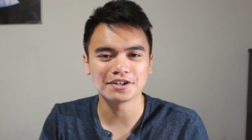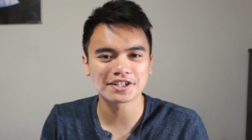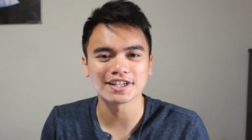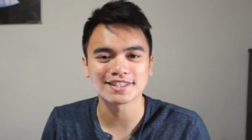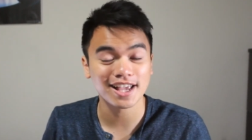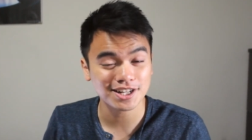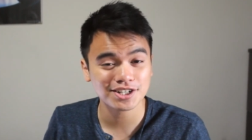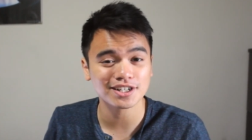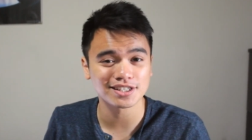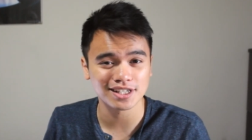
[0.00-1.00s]
Okay,
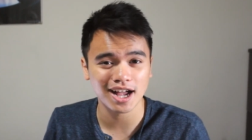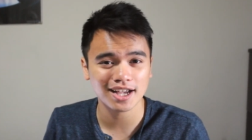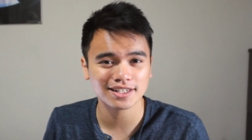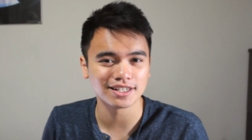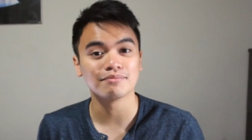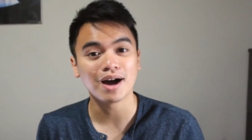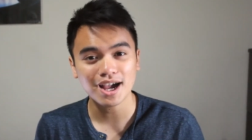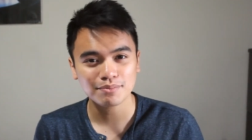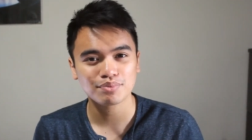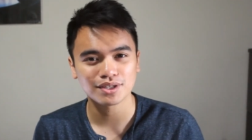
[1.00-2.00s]
tangent aside, in
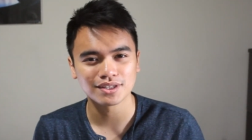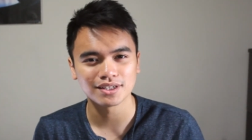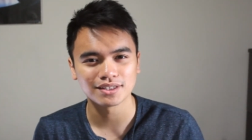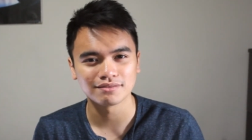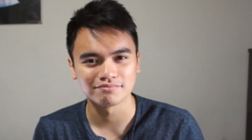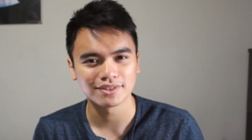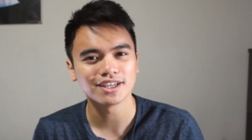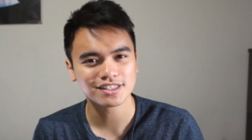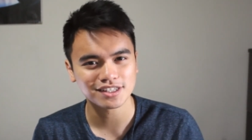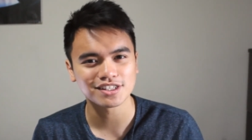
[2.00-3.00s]
my opinion,
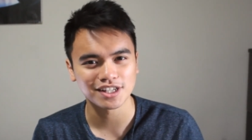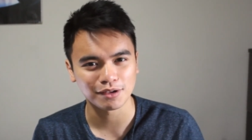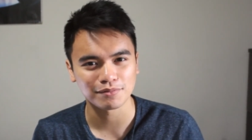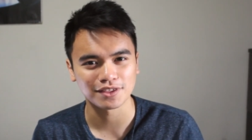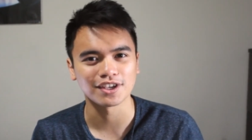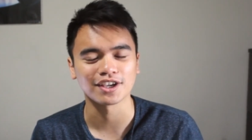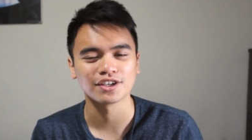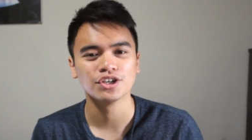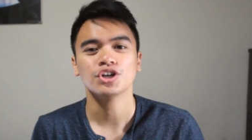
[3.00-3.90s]
it's the same thing.